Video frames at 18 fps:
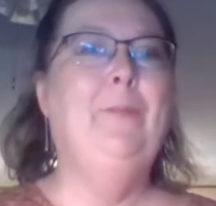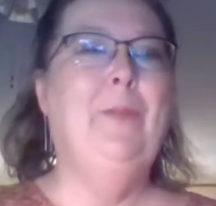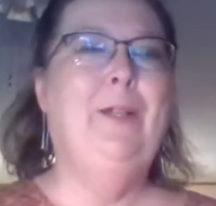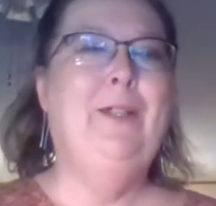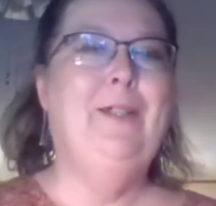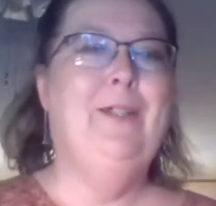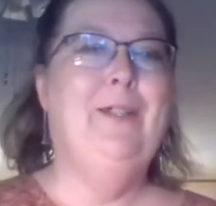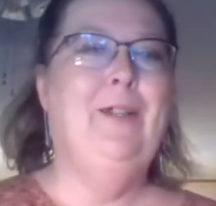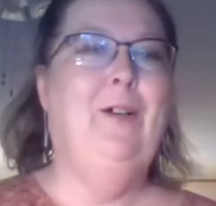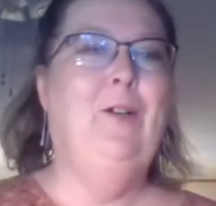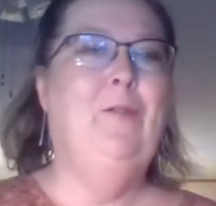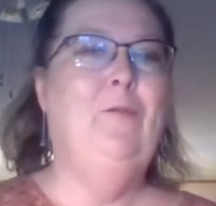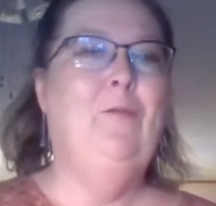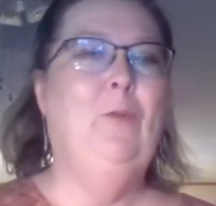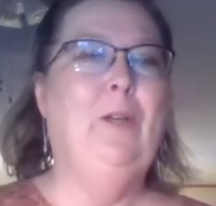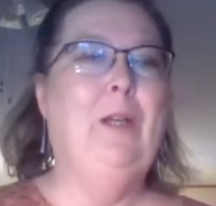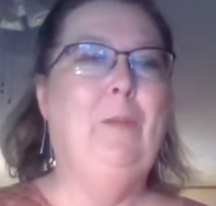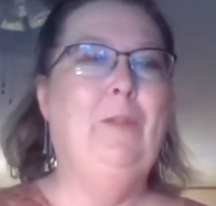
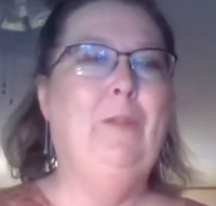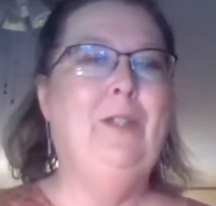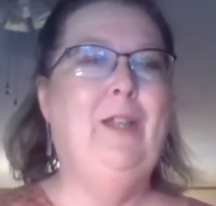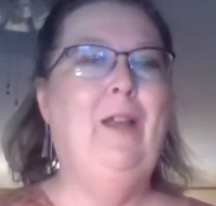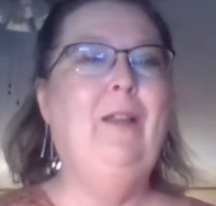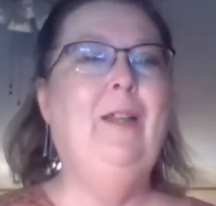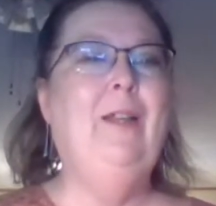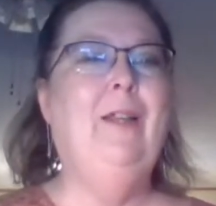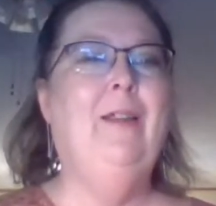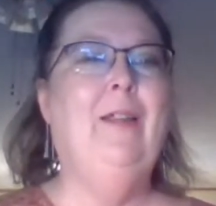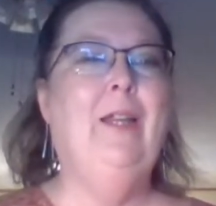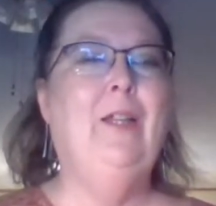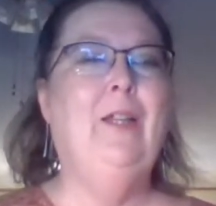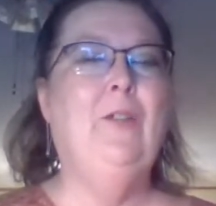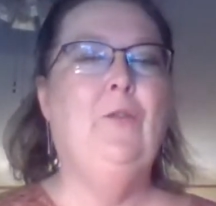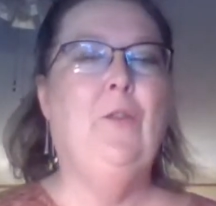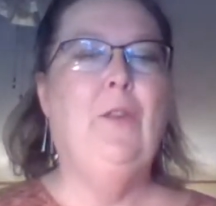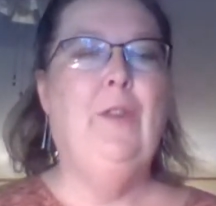myself when I'm selling
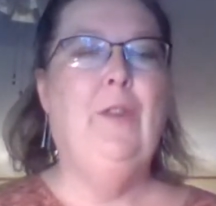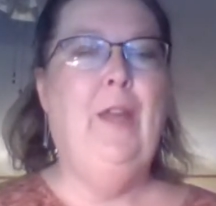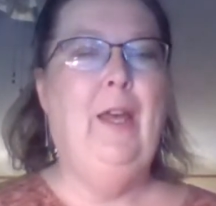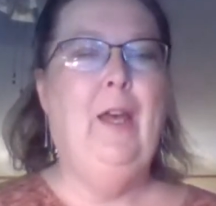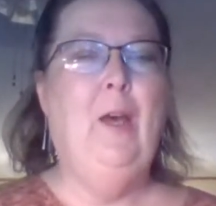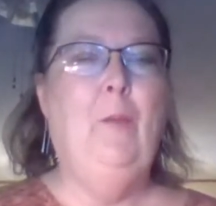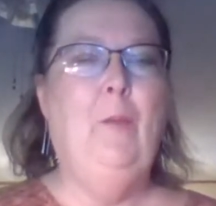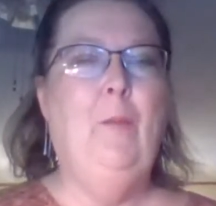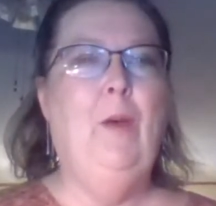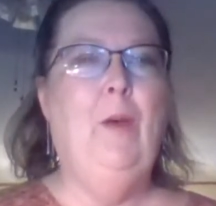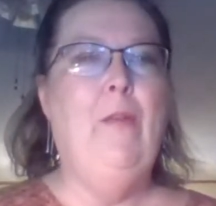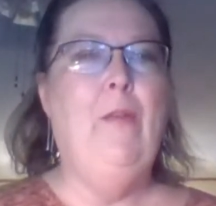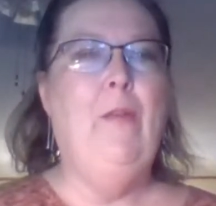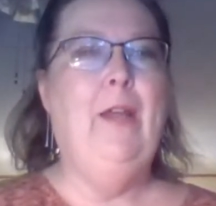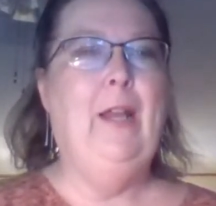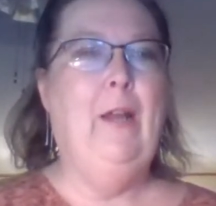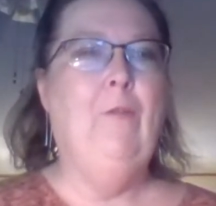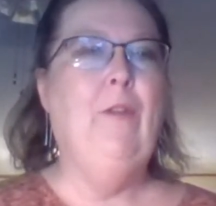things for them
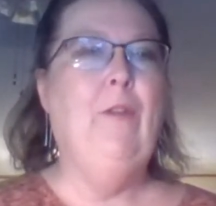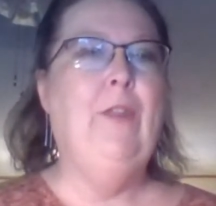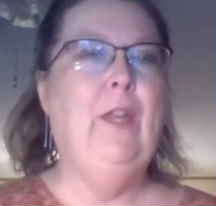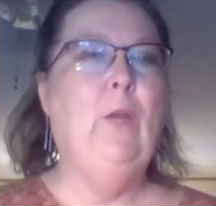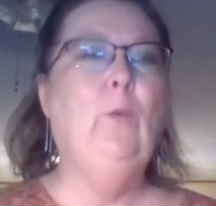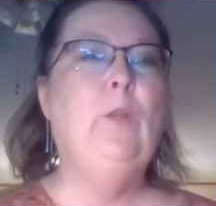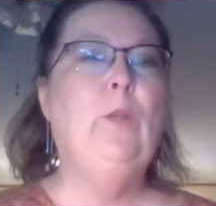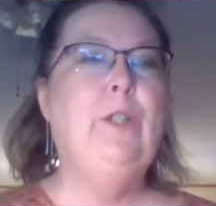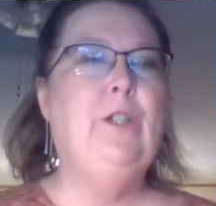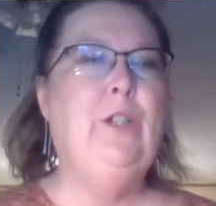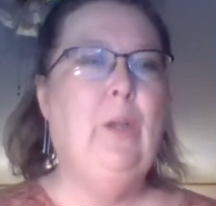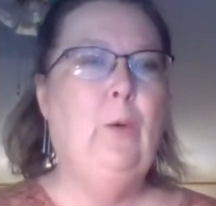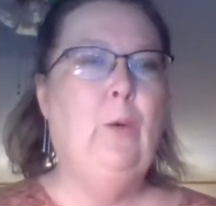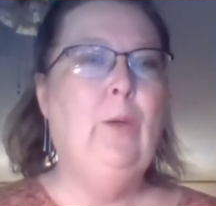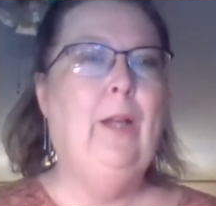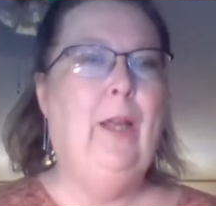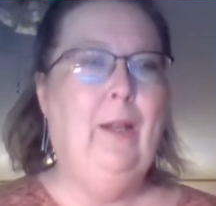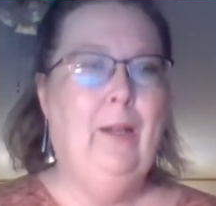that everything was
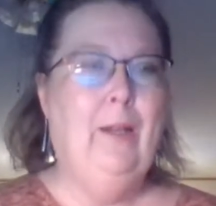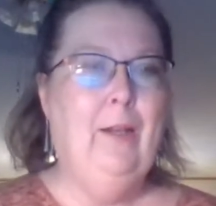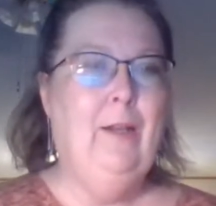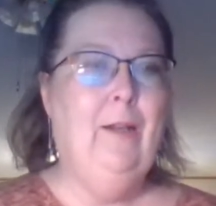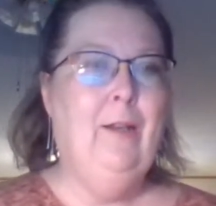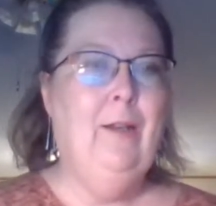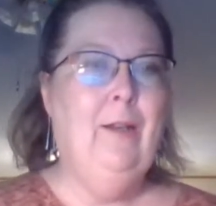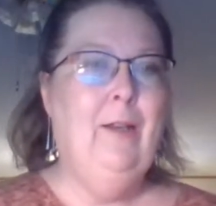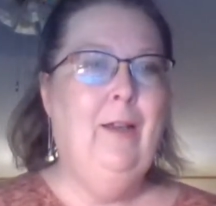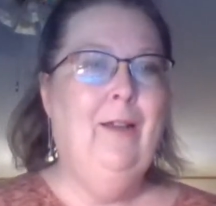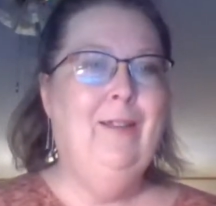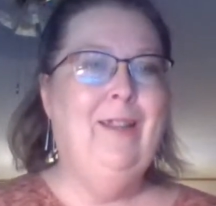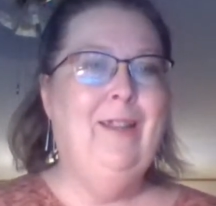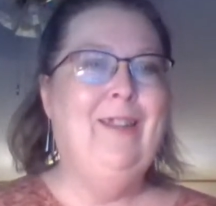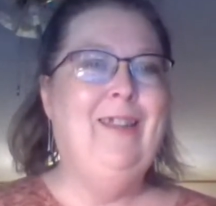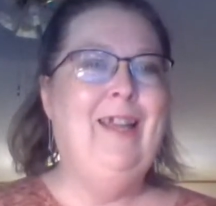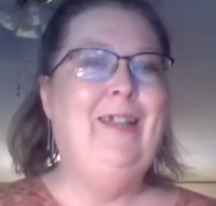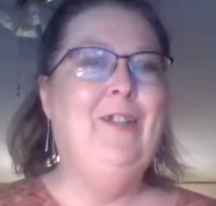donated,
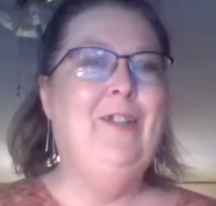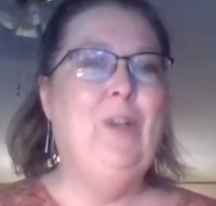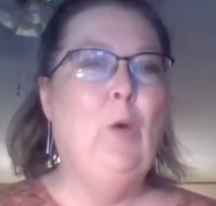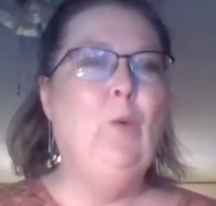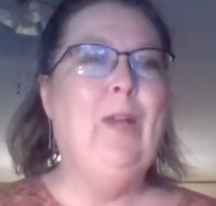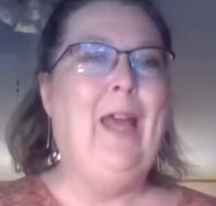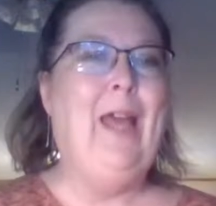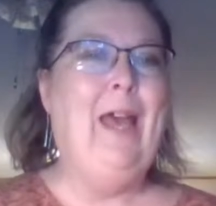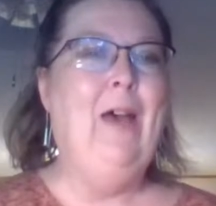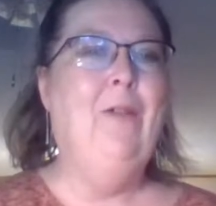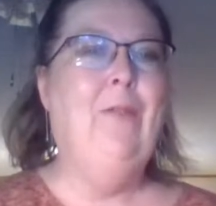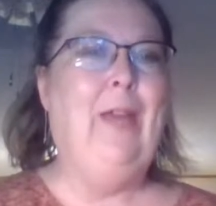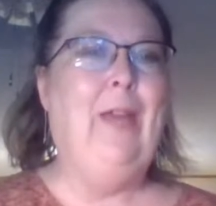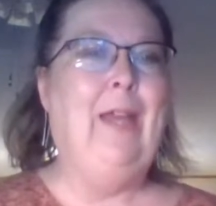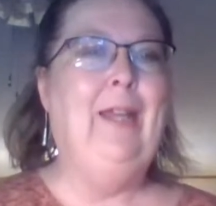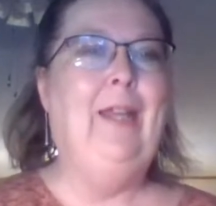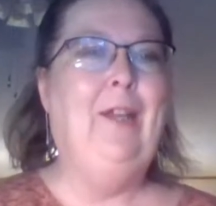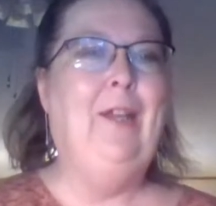that they don't
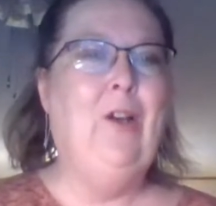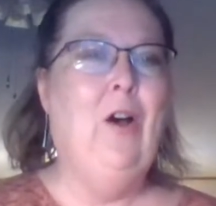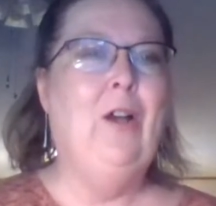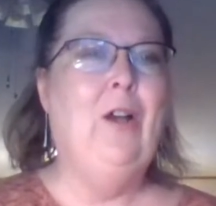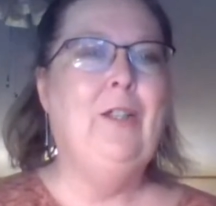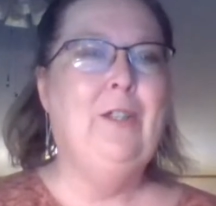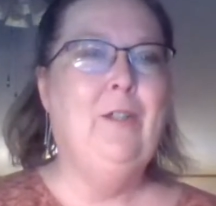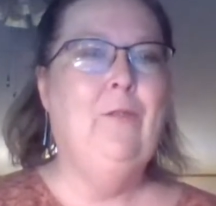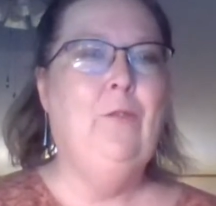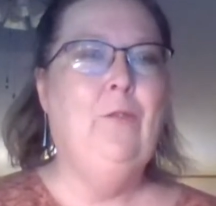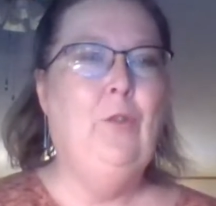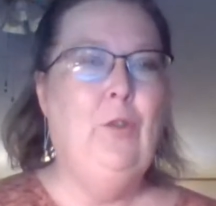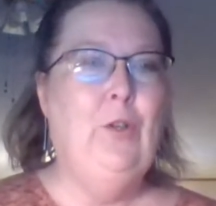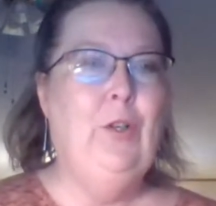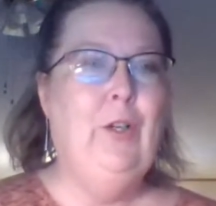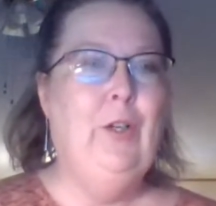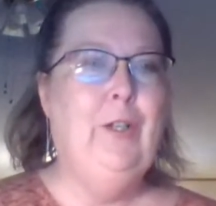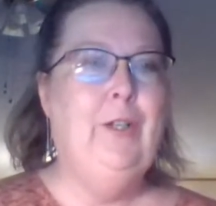have any cost of
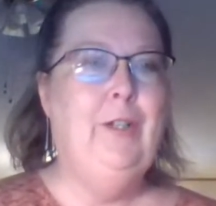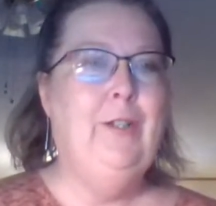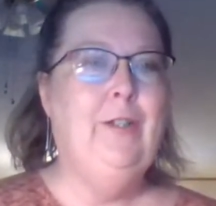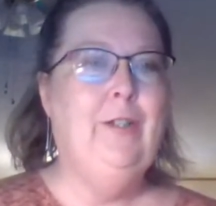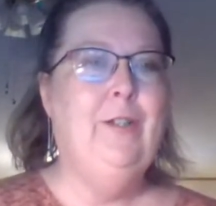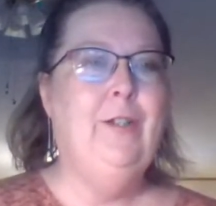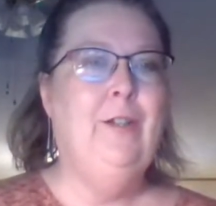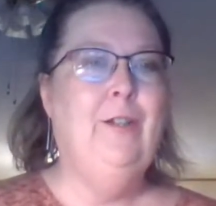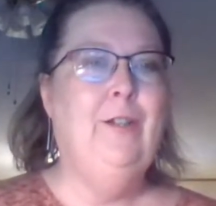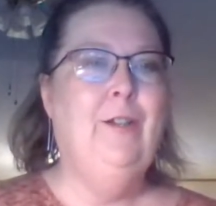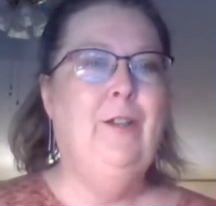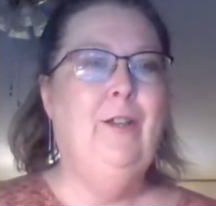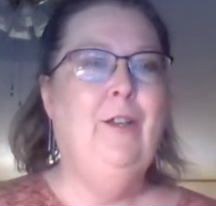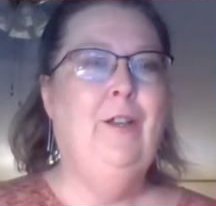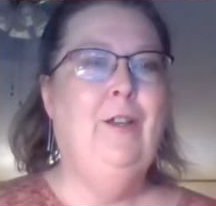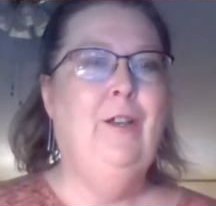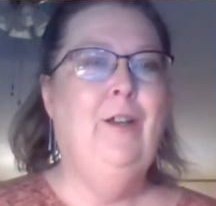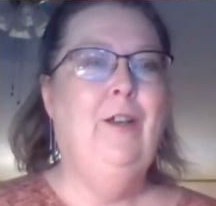goods
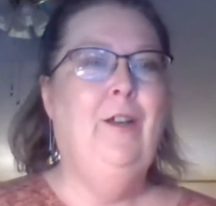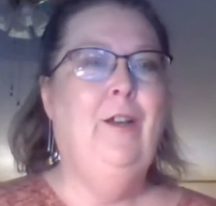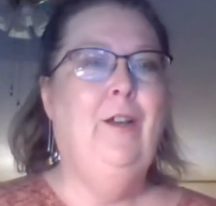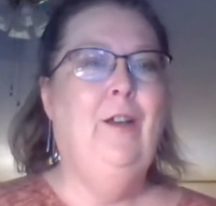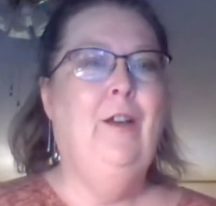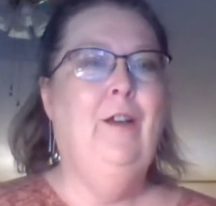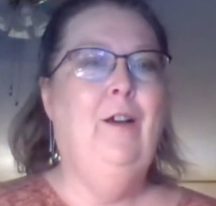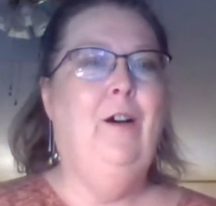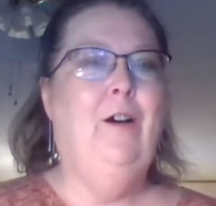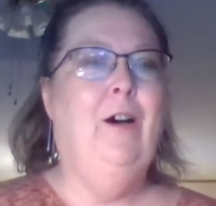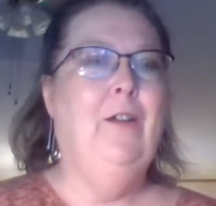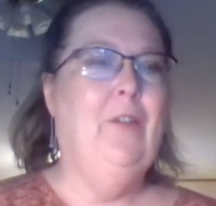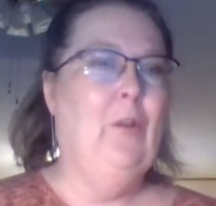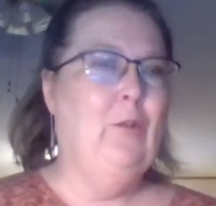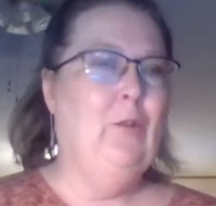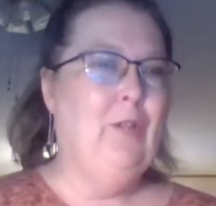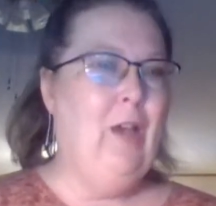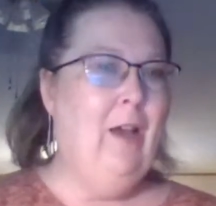
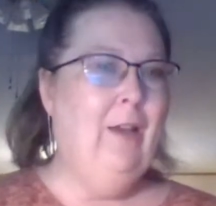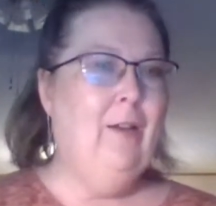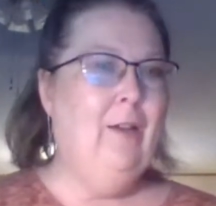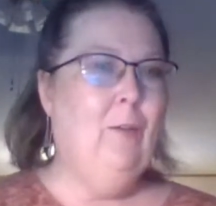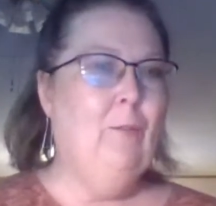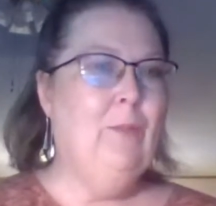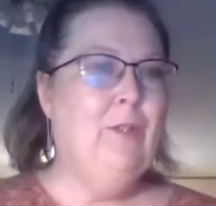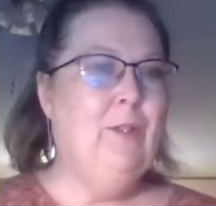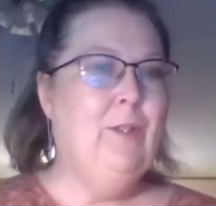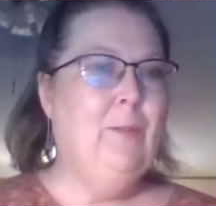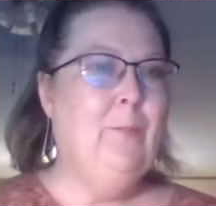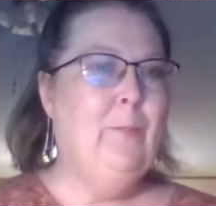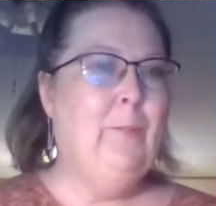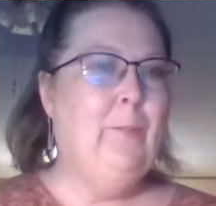on those items.